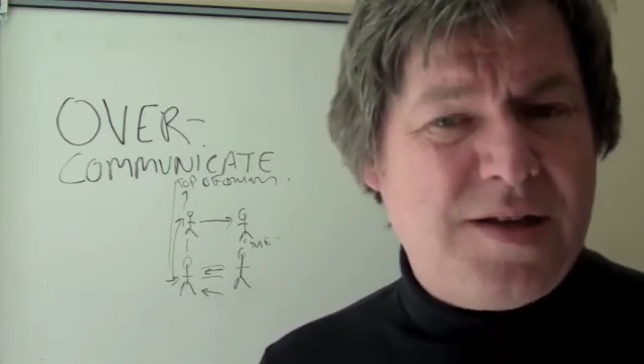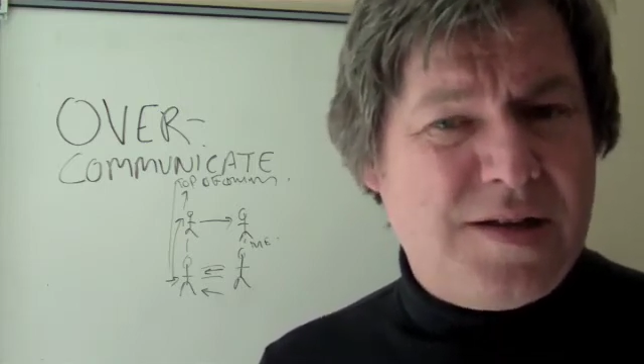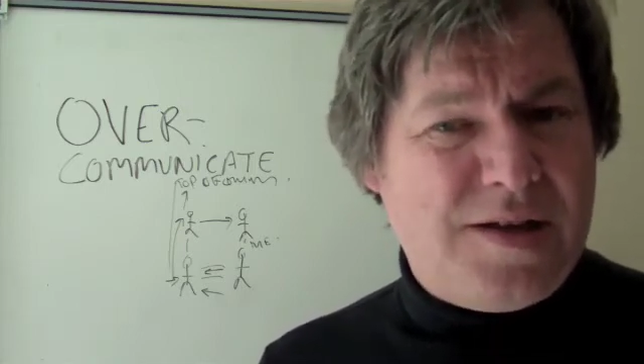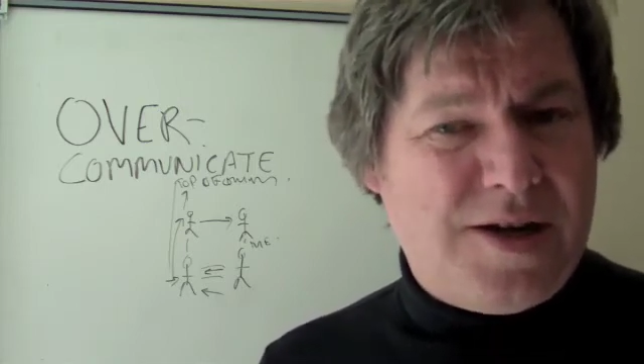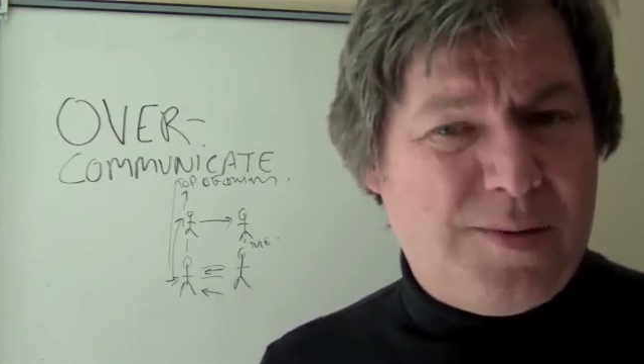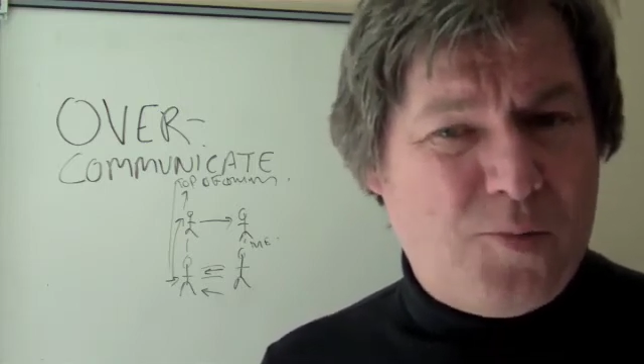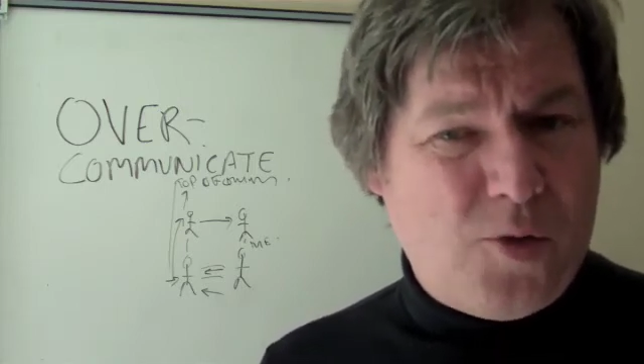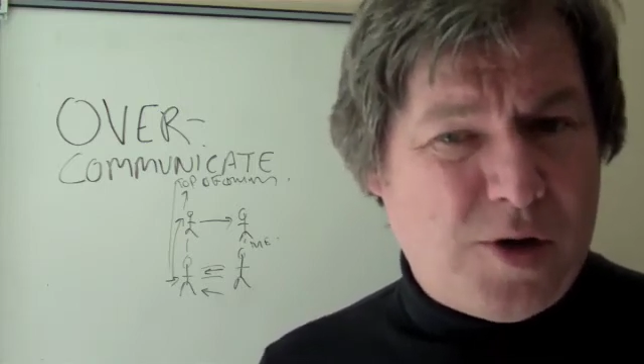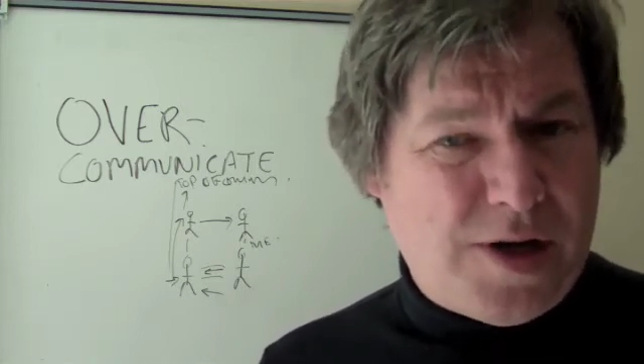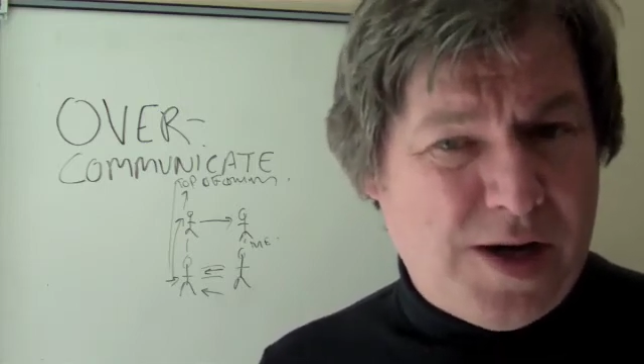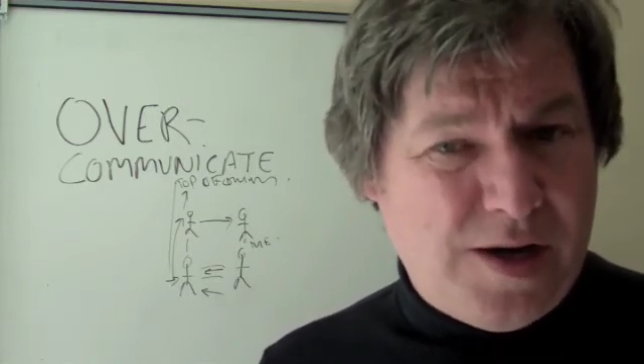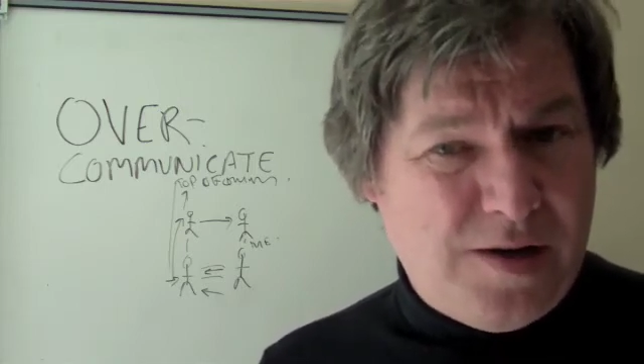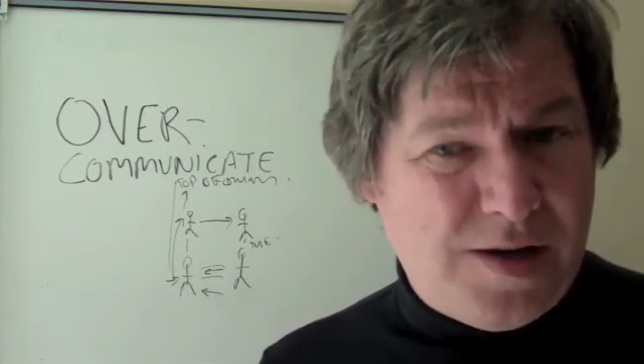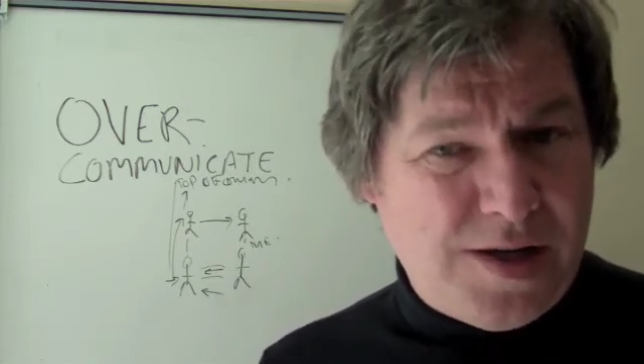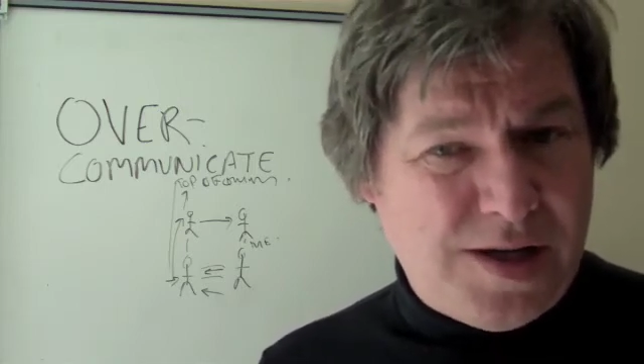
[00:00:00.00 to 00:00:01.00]
that I'm
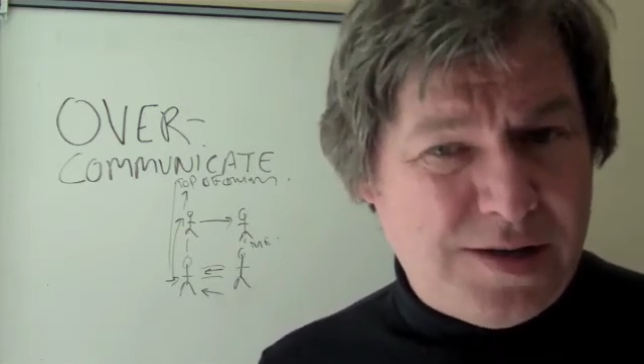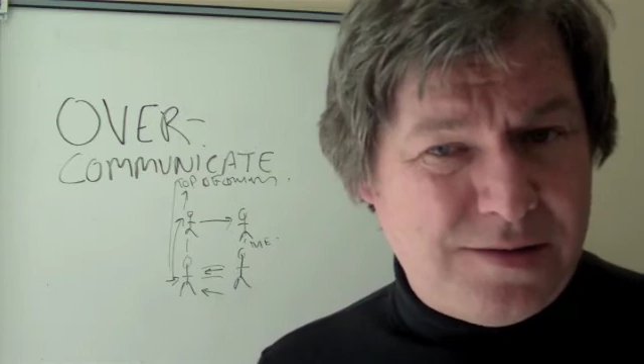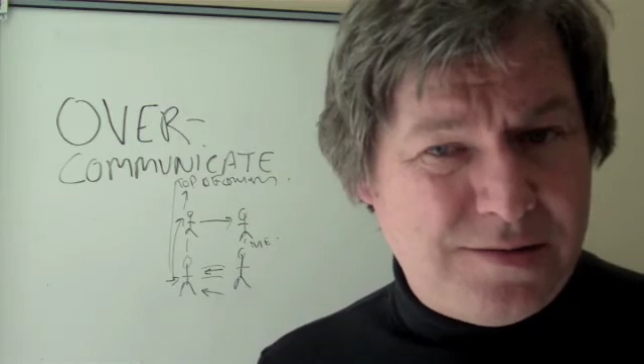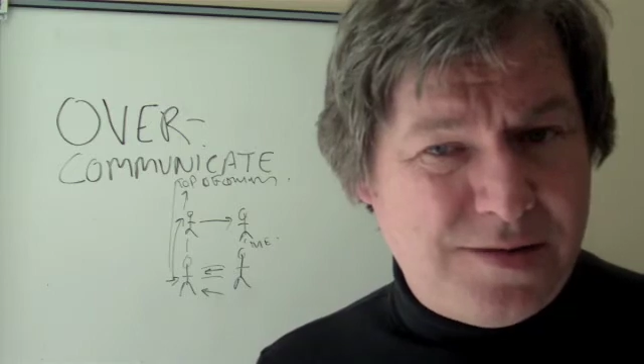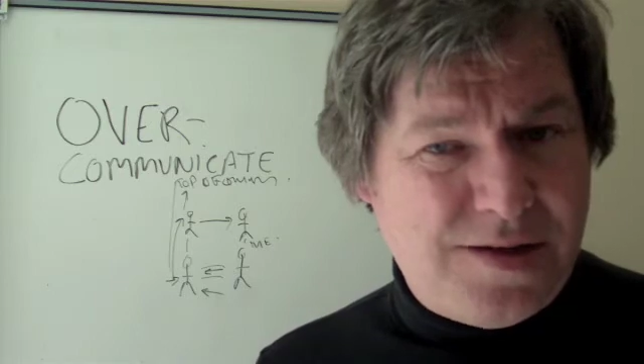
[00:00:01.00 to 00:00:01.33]
working on it,